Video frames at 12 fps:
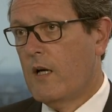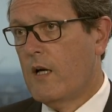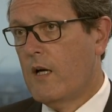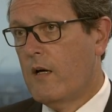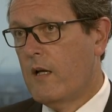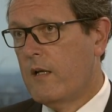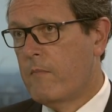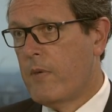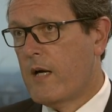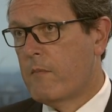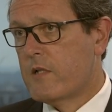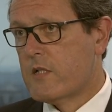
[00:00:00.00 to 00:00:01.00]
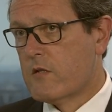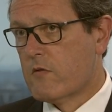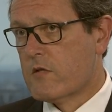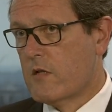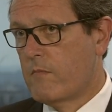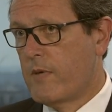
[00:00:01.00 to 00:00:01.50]
And impairment is
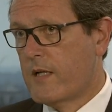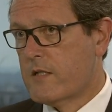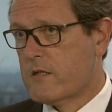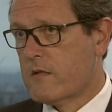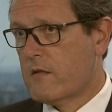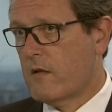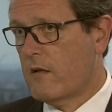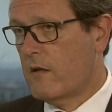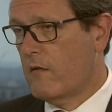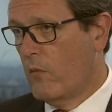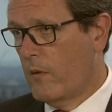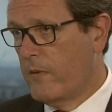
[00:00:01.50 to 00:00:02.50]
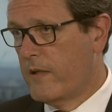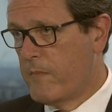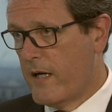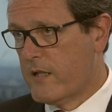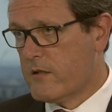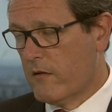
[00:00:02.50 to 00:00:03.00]
also will be
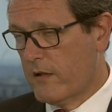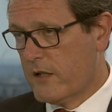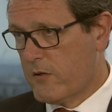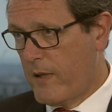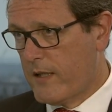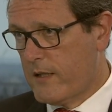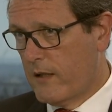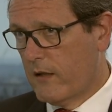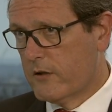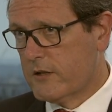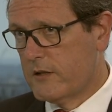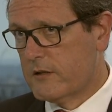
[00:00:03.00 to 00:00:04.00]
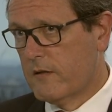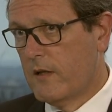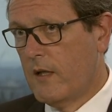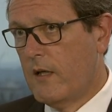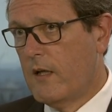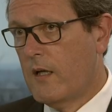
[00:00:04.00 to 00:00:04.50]
based on expected losses.
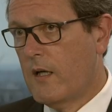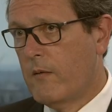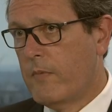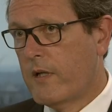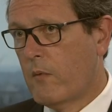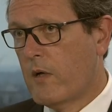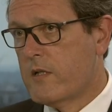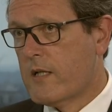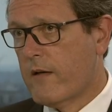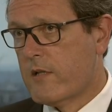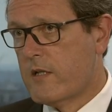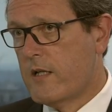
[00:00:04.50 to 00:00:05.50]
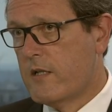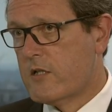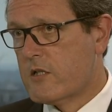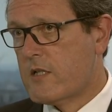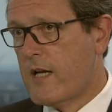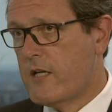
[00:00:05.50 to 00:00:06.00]
But they won't have the
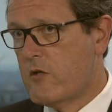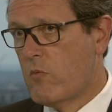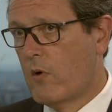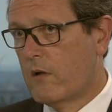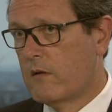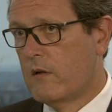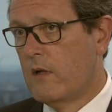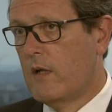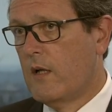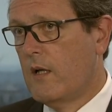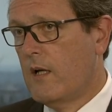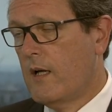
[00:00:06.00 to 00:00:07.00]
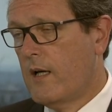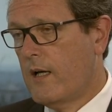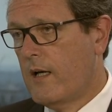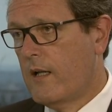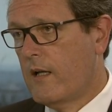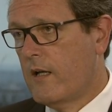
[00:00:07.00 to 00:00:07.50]
stage one,
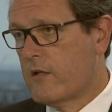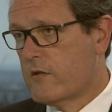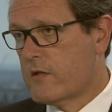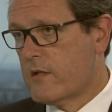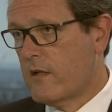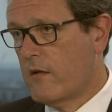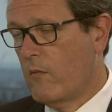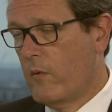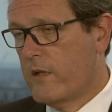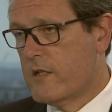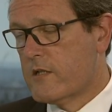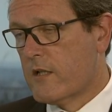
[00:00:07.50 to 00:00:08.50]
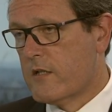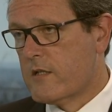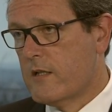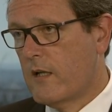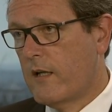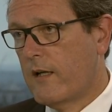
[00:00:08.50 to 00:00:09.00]
as we
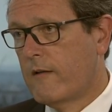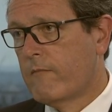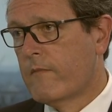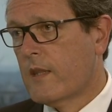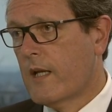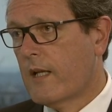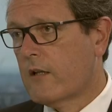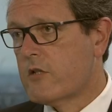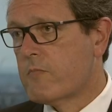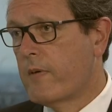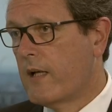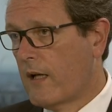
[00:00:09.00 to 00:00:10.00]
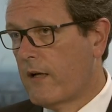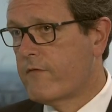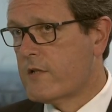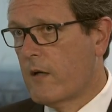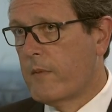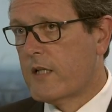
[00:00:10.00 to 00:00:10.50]
discussed earlier. It'll just be
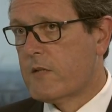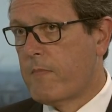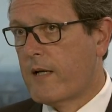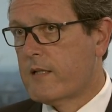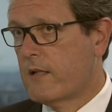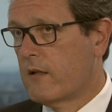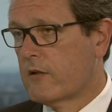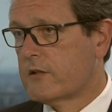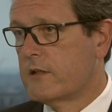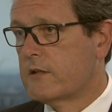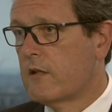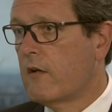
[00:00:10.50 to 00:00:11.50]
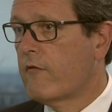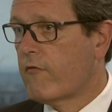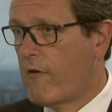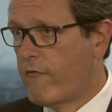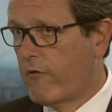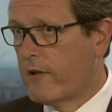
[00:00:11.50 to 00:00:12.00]
lifetime expected losses
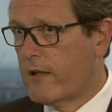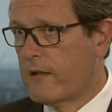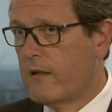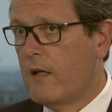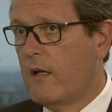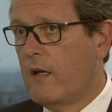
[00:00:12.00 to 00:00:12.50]
for everything.